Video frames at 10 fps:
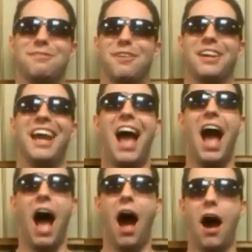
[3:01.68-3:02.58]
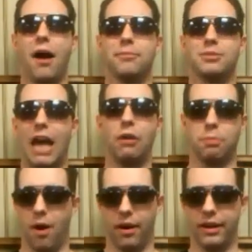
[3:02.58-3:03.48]
funny. Um,
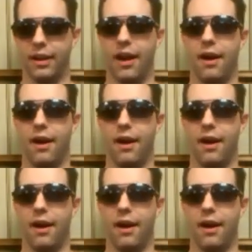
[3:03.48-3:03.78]
South Park.